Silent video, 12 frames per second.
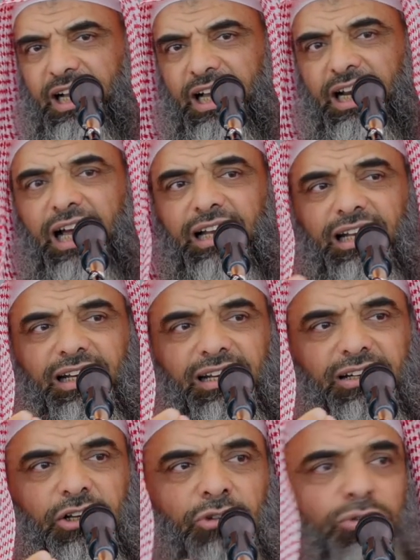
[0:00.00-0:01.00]
And I'll
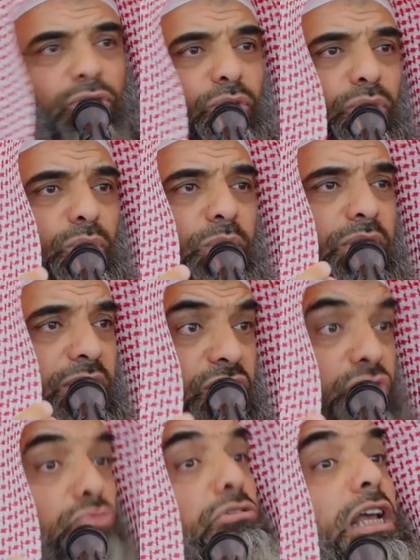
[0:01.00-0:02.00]
conclude with
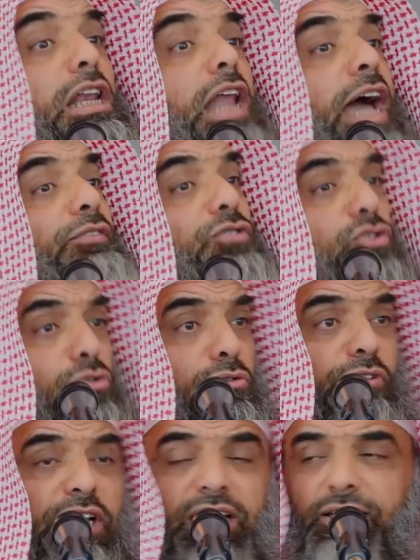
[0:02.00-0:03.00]
this real life
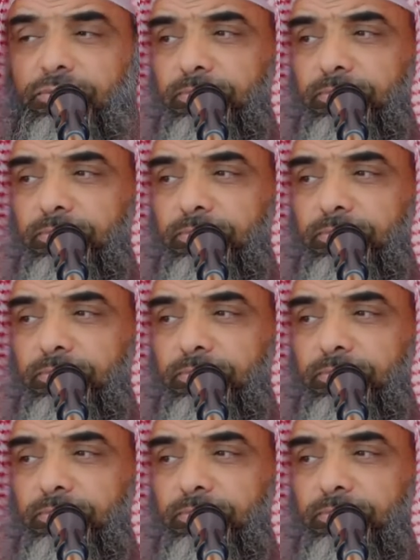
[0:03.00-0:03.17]
story